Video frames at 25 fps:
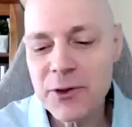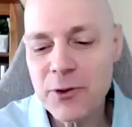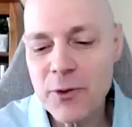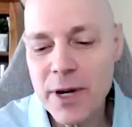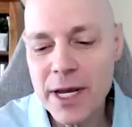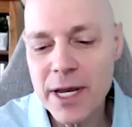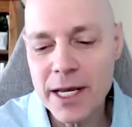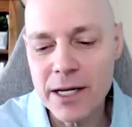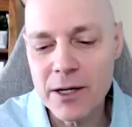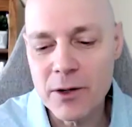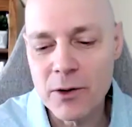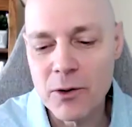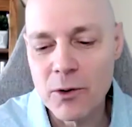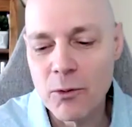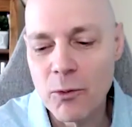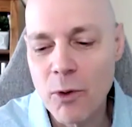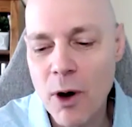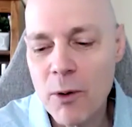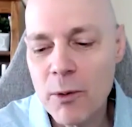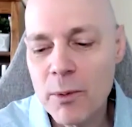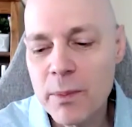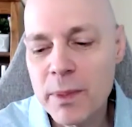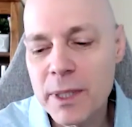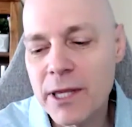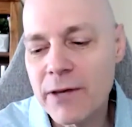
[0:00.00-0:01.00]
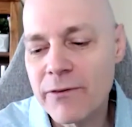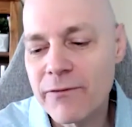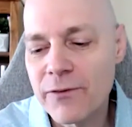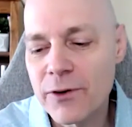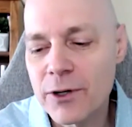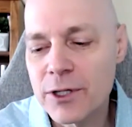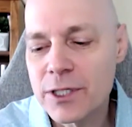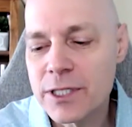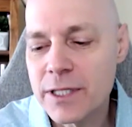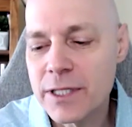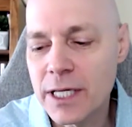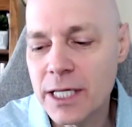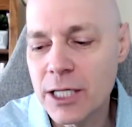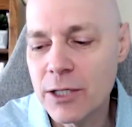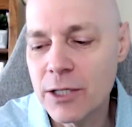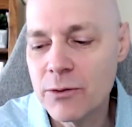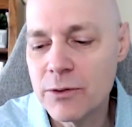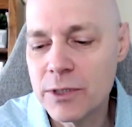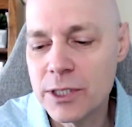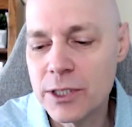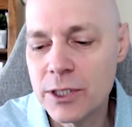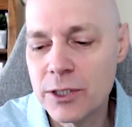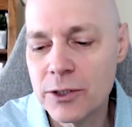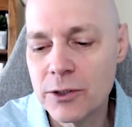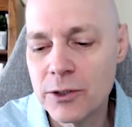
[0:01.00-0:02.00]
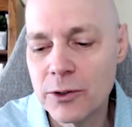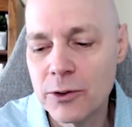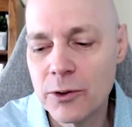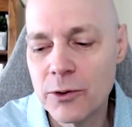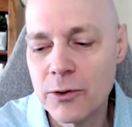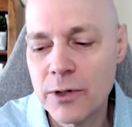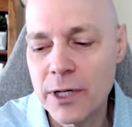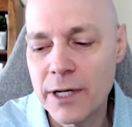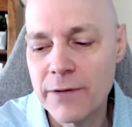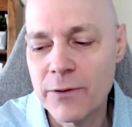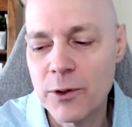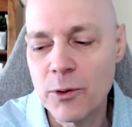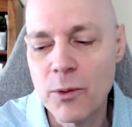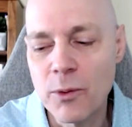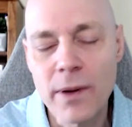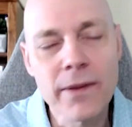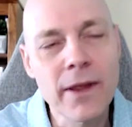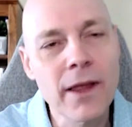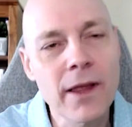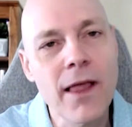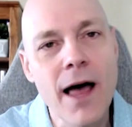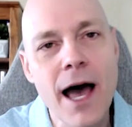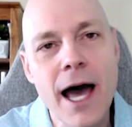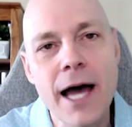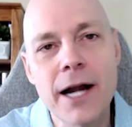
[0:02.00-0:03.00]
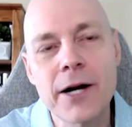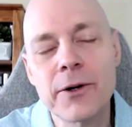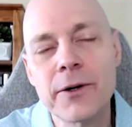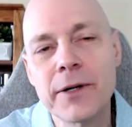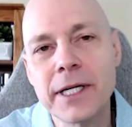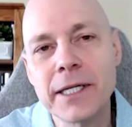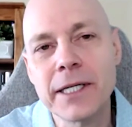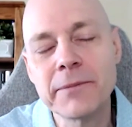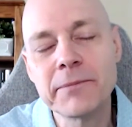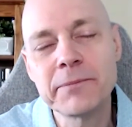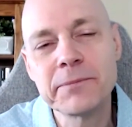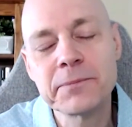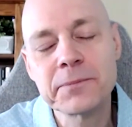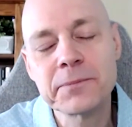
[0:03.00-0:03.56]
three, what would be the first thing you do if you won the lottery?